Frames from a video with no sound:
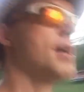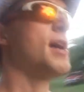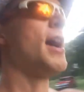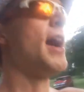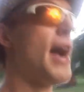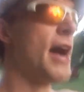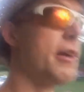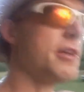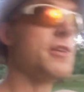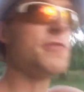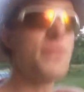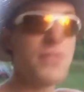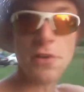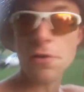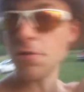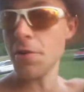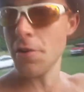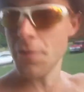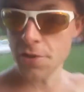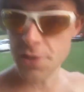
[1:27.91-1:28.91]
how you view
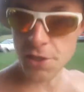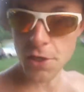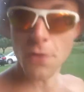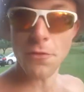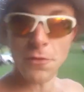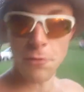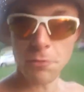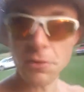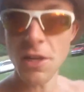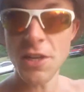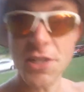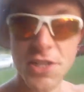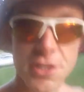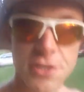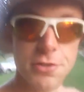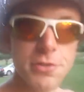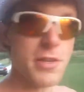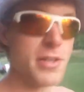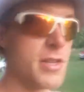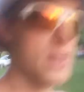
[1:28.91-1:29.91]
yourself in relation
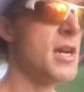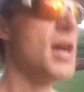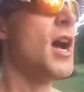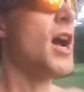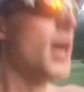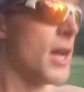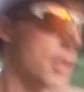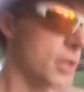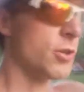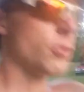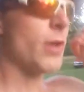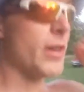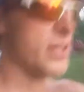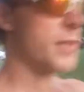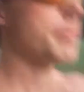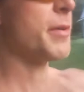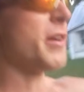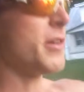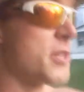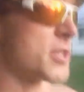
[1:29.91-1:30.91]
to it directed
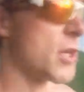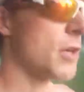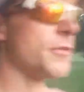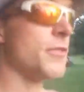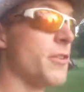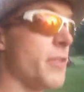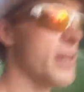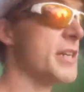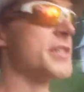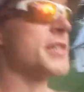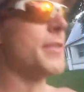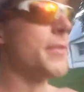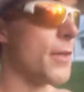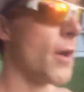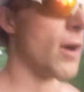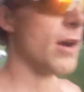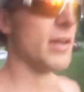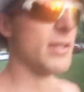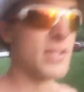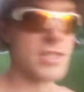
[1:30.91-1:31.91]
by your self narration
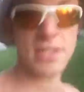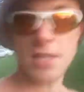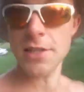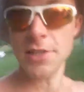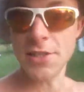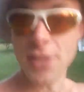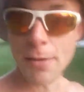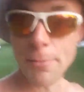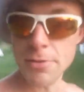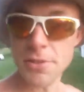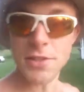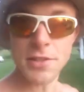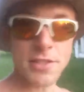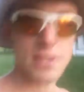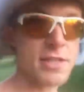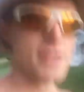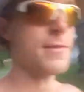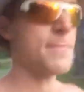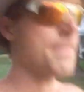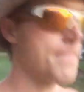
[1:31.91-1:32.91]
thoughts, assumptions.